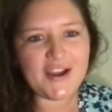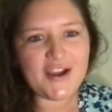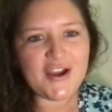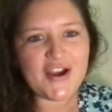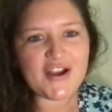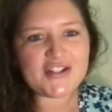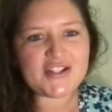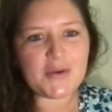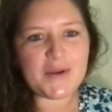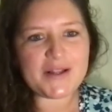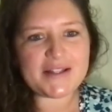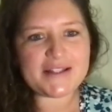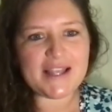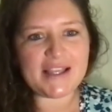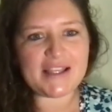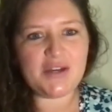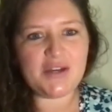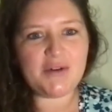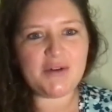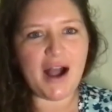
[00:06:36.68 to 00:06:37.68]
So it's
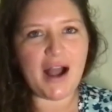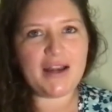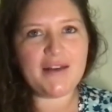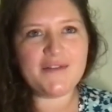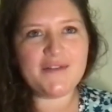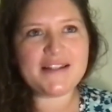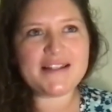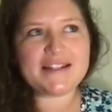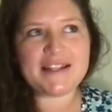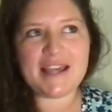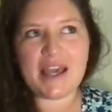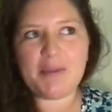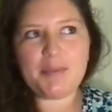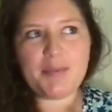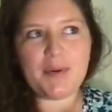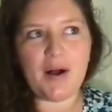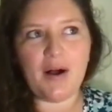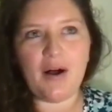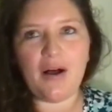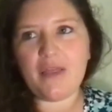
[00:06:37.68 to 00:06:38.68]
like, you kind of skip
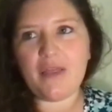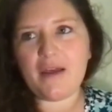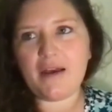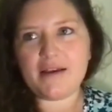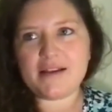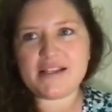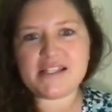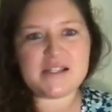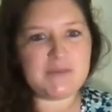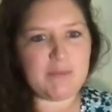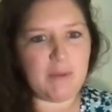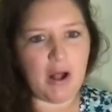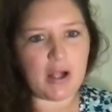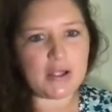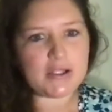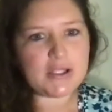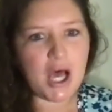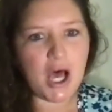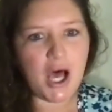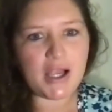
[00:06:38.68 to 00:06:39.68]
all the small
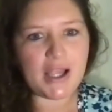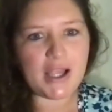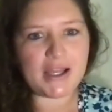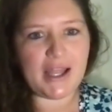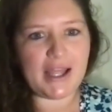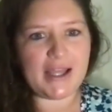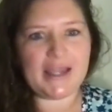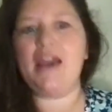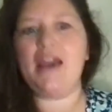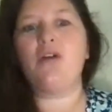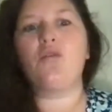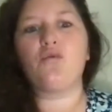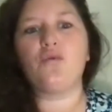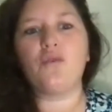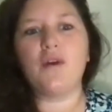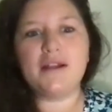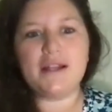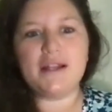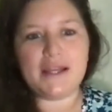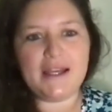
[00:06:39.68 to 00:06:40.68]
talk and like get
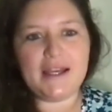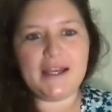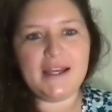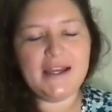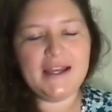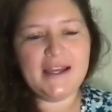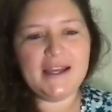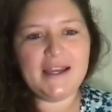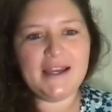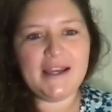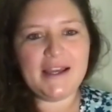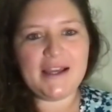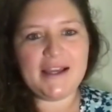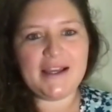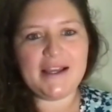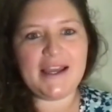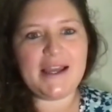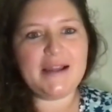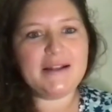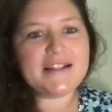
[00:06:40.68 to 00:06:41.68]
really
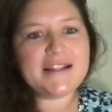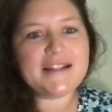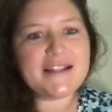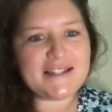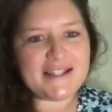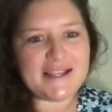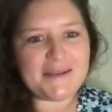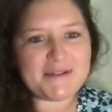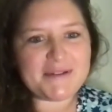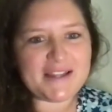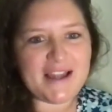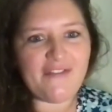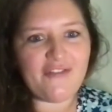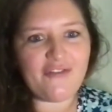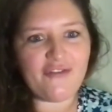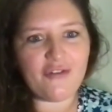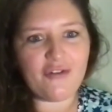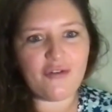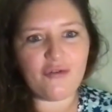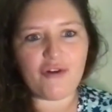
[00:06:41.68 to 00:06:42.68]
into the deep stuff
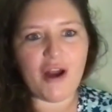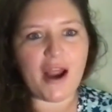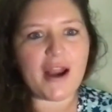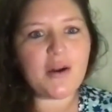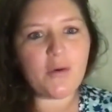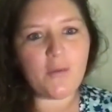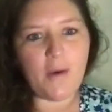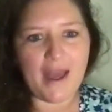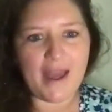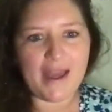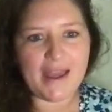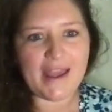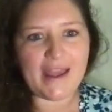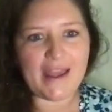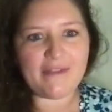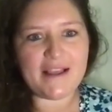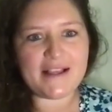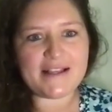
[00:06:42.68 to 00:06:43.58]
real away.